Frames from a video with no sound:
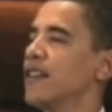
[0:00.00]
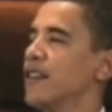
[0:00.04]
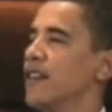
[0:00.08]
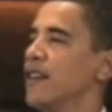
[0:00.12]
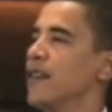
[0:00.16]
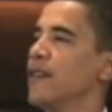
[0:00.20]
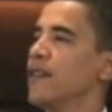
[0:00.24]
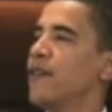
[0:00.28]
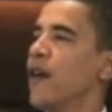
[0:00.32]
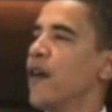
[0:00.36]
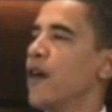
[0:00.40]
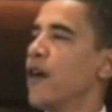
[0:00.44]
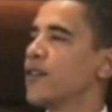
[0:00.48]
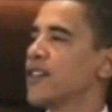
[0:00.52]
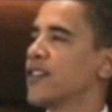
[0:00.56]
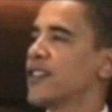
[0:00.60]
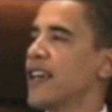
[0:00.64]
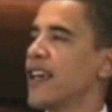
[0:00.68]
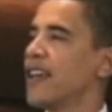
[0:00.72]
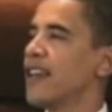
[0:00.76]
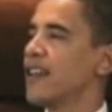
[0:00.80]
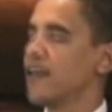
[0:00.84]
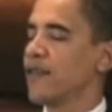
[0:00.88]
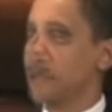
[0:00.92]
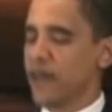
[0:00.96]
folks
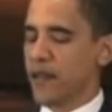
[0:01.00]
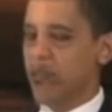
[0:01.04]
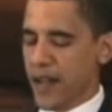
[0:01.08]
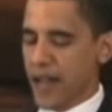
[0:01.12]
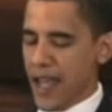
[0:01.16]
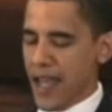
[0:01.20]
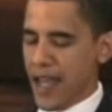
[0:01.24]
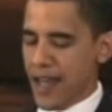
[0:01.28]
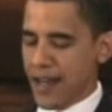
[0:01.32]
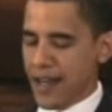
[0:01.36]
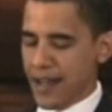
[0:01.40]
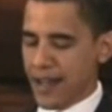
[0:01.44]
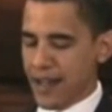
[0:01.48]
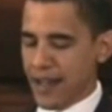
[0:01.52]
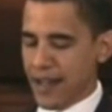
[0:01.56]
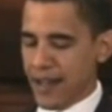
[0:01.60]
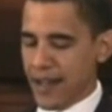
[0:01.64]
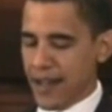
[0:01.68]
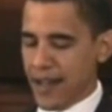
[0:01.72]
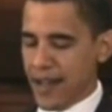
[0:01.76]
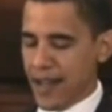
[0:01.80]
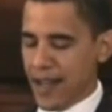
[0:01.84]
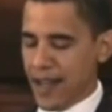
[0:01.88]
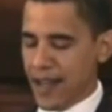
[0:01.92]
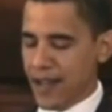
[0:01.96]
tend to forget,
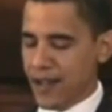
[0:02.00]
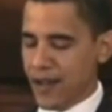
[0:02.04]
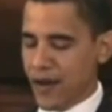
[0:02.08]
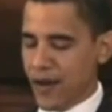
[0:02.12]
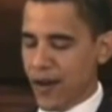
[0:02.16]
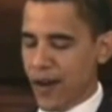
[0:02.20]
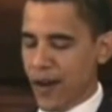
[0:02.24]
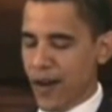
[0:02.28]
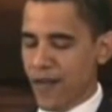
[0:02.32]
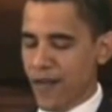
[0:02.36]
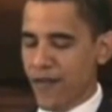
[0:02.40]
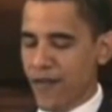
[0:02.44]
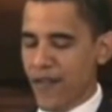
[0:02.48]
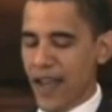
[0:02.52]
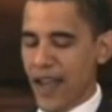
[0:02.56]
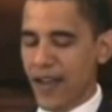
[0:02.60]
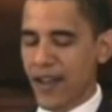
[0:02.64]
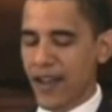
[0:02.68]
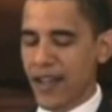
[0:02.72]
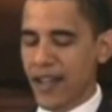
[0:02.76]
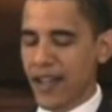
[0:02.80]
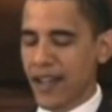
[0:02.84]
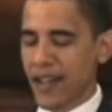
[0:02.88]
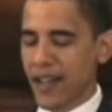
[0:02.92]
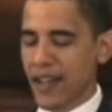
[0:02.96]
during our
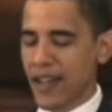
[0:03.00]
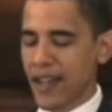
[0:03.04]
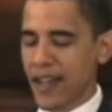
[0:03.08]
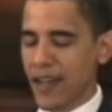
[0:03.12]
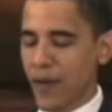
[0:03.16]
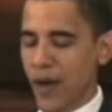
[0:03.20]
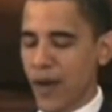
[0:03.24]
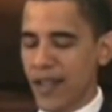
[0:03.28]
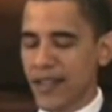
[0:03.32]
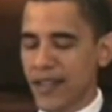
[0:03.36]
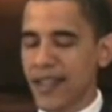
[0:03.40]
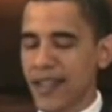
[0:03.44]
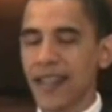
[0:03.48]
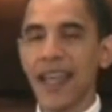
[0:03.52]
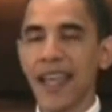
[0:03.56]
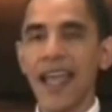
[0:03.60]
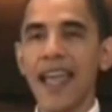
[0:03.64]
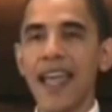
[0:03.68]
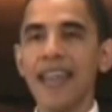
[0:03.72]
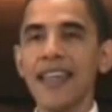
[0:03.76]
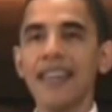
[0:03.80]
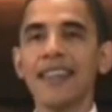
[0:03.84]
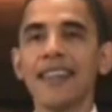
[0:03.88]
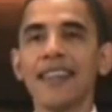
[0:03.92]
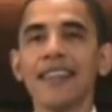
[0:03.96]
founding, it wasn't the
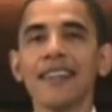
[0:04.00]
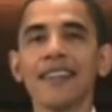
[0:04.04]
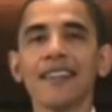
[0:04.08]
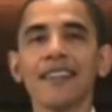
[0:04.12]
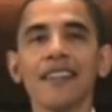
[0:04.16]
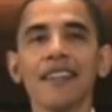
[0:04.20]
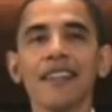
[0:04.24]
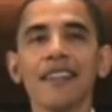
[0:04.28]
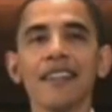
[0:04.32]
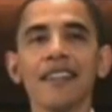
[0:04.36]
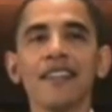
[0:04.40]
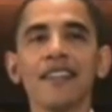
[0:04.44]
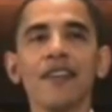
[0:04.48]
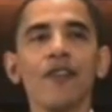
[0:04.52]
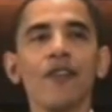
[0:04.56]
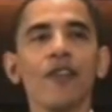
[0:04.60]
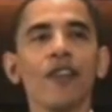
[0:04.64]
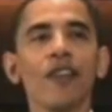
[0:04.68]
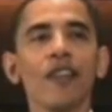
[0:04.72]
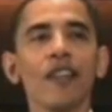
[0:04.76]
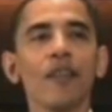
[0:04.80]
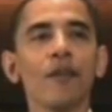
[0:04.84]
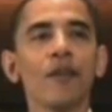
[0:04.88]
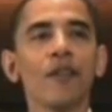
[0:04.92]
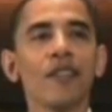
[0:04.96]
atheists and the civil
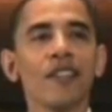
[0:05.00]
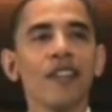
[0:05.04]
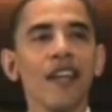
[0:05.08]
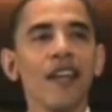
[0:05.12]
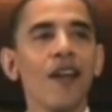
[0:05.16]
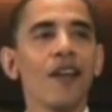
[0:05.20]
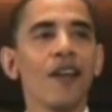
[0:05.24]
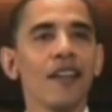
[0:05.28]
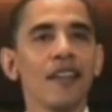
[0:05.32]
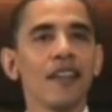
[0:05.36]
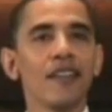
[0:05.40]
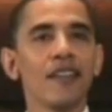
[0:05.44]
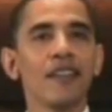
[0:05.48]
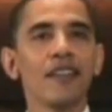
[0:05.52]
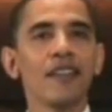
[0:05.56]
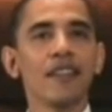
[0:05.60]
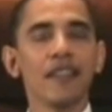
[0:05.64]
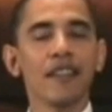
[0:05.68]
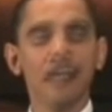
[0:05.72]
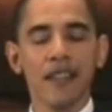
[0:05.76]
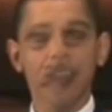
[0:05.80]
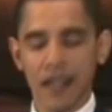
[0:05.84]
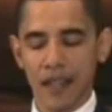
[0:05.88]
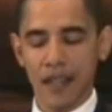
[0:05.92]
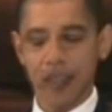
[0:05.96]
libertarians
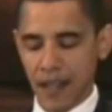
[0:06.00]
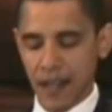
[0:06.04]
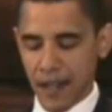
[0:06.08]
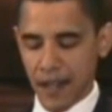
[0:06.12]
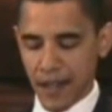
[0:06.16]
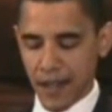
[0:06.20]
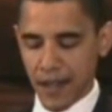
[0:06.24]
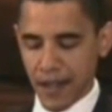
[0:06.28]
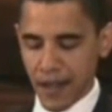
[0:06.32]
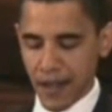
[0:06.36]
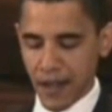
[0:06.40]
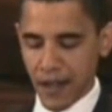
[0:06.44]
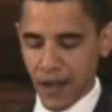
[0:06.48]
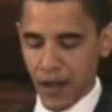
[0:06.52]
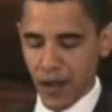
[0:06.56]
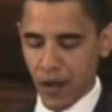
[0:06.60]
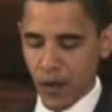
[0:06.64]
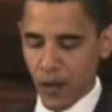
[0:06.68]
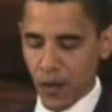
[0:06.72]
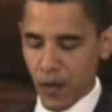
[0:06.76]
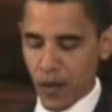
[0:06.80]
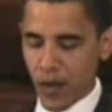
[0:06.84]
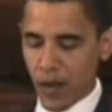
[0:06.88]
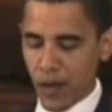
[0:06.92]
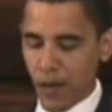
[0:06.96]
who
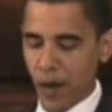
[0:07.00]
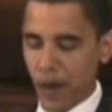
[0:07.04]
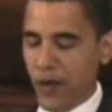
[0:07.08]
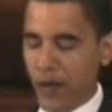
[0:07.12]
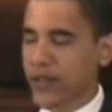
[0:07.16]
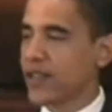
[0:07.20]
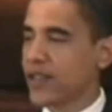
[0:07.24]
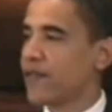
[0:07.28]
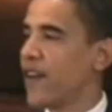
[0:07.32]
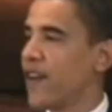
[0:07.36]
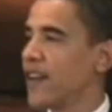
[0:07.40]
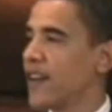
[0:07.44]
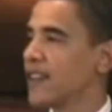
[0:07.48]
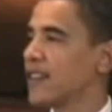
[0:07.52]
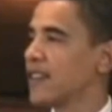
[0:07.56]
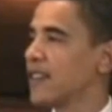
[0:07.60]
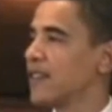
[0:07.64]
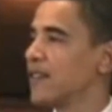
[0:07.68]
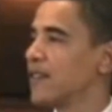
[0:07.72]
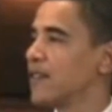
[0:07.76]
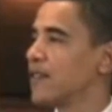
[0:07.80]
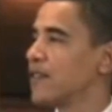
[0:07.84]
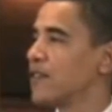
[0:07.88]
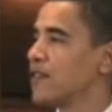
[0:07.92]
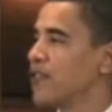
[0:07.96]
were the most
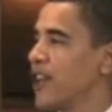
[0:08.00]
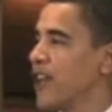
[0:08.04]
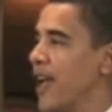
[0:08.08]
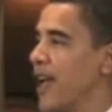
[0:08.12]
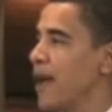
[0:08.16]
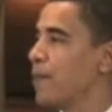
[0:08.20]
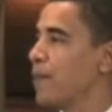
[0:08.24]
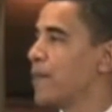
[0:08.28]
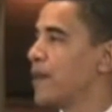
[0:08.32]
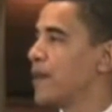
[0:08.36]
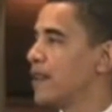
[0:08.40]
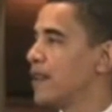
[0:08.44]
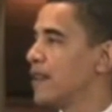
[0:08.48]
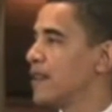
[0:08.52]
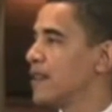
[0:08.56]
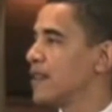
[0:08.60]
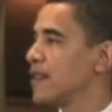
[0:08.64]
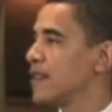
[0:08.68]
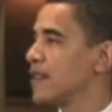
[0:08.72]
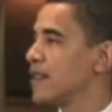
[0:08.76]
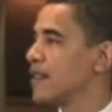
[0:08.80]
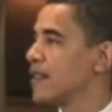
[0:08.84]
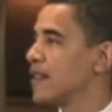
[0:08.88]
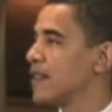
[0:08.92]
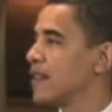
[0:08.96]
effective champions
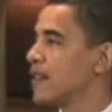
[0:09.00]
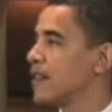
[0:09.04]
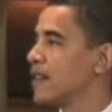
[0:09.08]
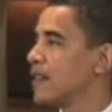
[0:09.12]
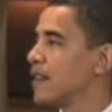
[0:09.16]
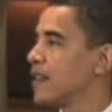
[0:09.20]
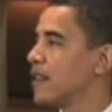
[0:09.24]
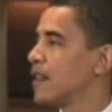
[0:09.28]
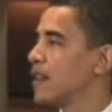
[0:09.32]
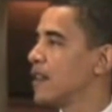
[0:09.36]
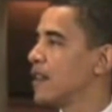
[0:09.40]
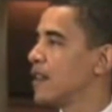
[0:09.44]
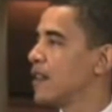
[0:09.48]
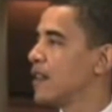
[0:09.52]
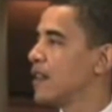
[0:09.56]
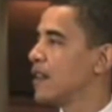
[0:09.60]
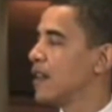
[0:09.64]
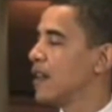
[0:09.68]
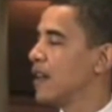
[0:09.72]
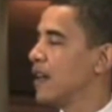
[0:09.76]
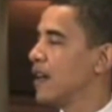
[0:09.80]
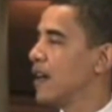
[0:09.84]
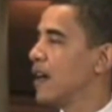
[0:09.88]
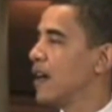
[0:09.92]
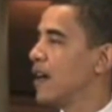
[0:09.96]

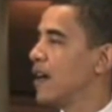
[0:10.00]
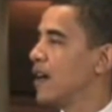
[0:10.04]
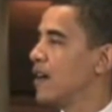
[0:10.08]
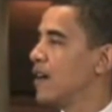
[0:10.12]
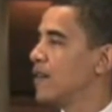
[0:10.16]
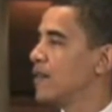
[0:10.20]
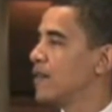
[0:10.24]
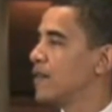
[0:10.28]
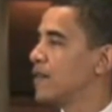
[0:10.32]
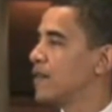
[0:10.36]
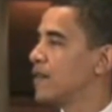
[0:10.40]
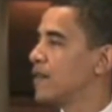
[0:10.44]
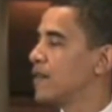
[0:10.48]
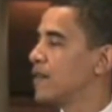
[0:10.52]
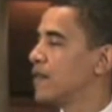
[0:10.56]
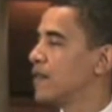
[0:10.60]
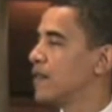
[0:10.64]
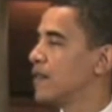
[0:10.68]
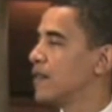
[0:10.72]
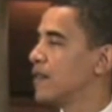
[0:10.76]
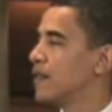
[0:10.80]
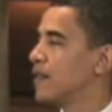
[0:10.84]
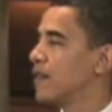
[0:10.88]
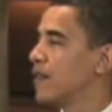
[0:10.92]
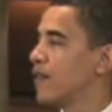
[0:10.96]
of
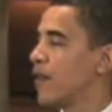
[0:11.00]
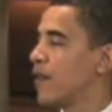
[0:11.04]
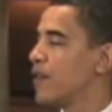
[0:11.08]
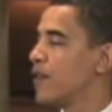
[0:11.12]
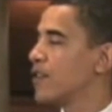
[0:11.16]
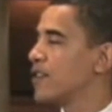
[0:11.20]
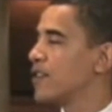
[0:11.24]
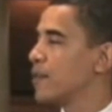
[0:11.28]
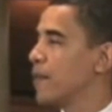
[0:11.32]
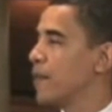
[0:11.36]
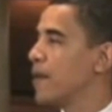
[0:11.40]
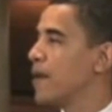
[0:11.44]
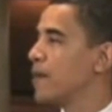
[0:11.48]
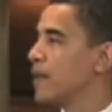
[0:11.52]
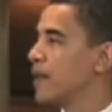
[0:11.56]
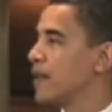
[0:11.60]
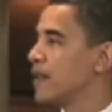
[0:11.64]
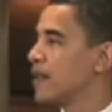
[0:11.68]
the First Amendment.